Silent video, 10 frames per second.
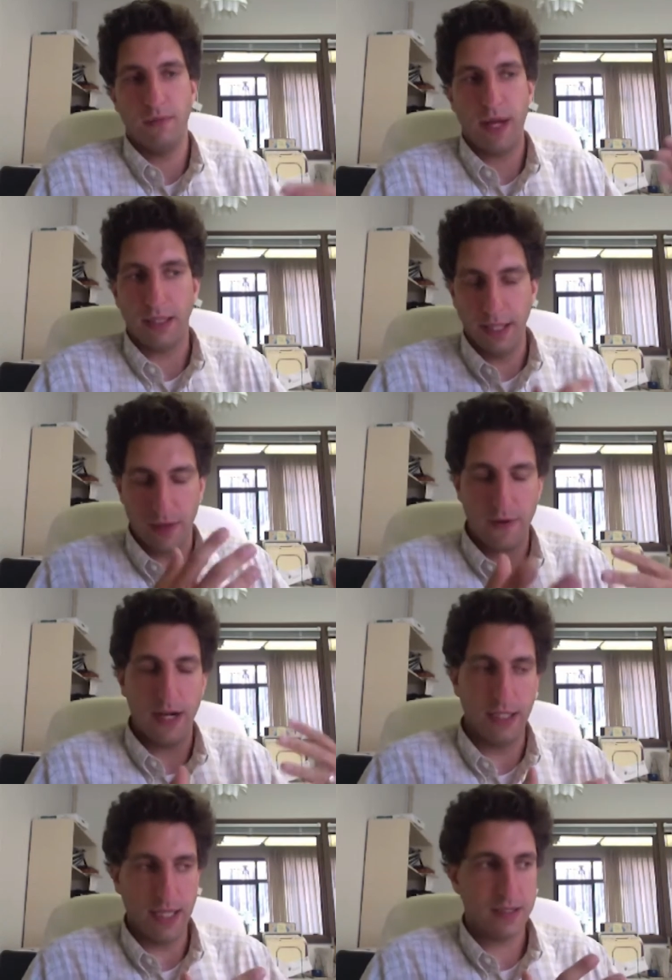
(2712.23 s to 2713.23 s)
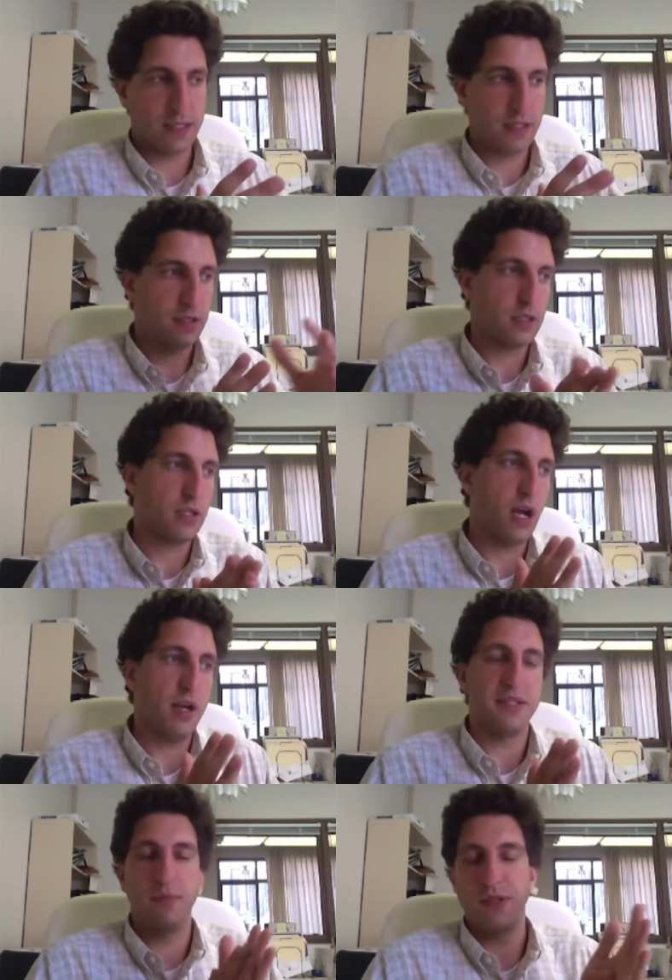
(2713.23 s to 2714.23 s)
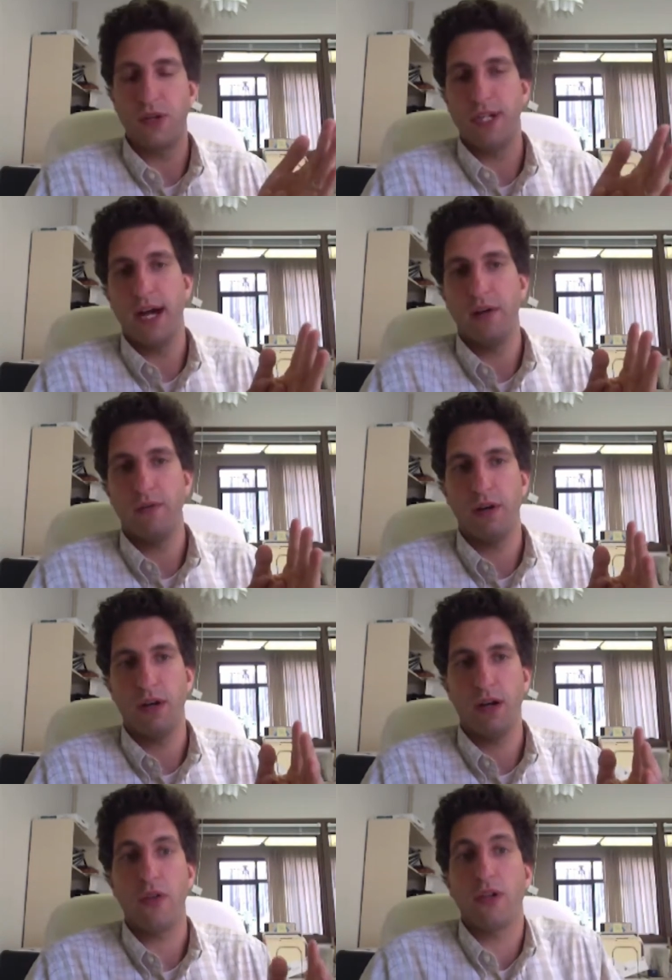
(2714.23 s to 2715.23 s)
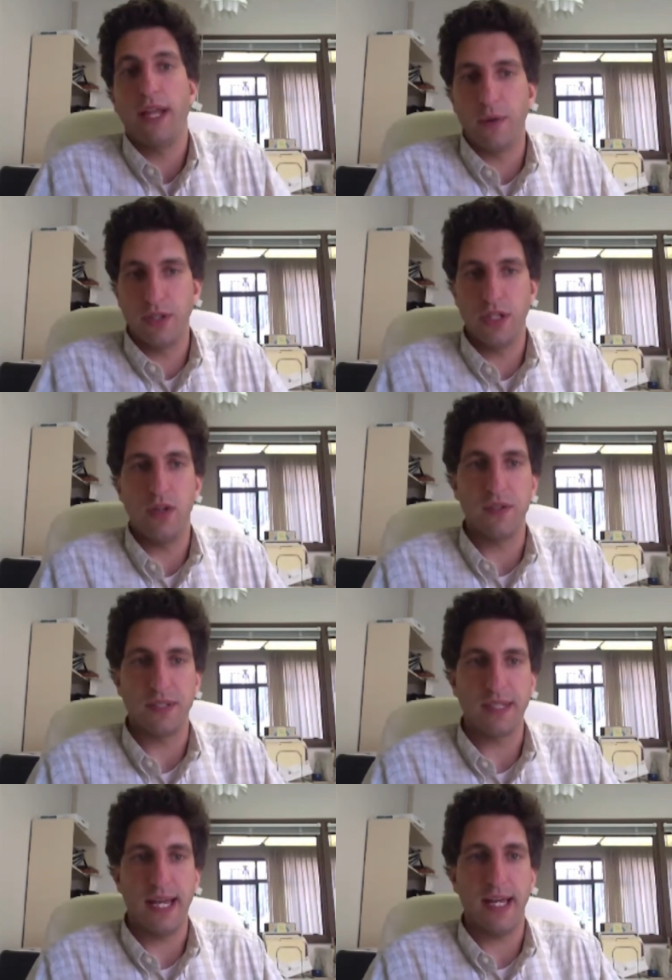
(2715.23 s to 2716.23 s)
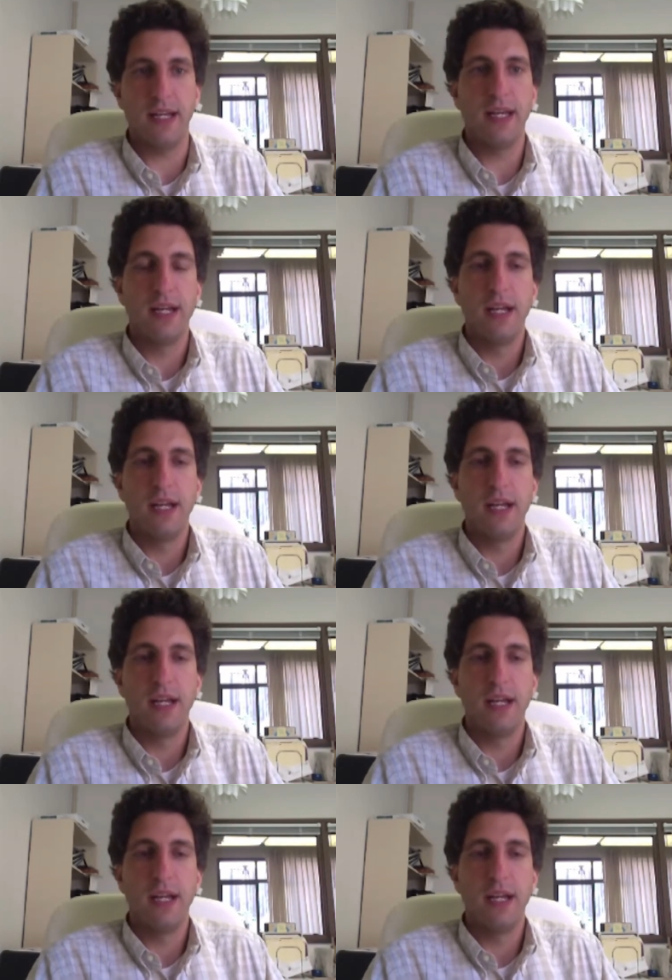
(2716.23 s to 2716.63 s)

at the very least caused him to search out for other language to use instead.